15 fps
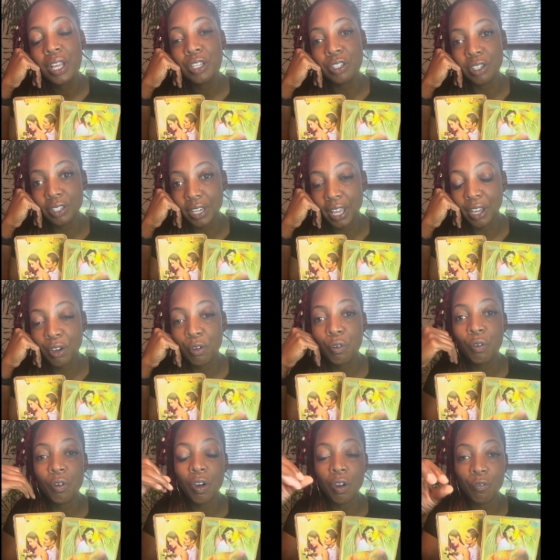you're
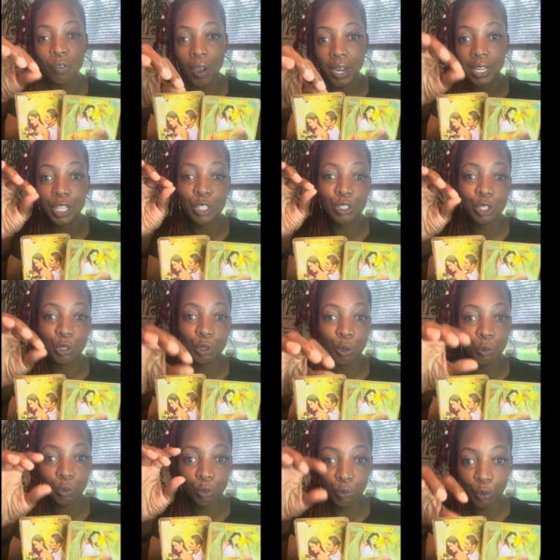now ready to
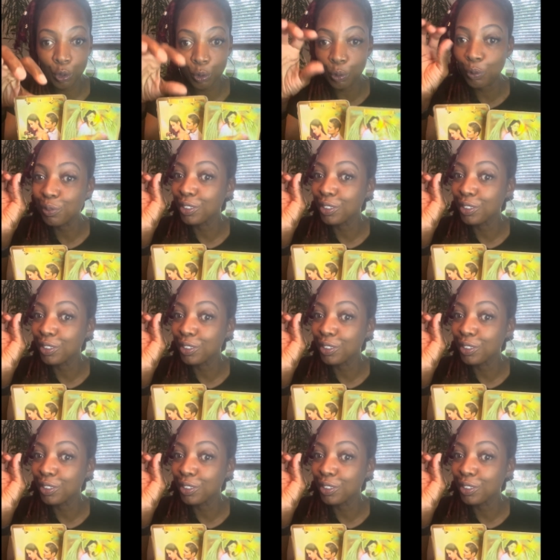go through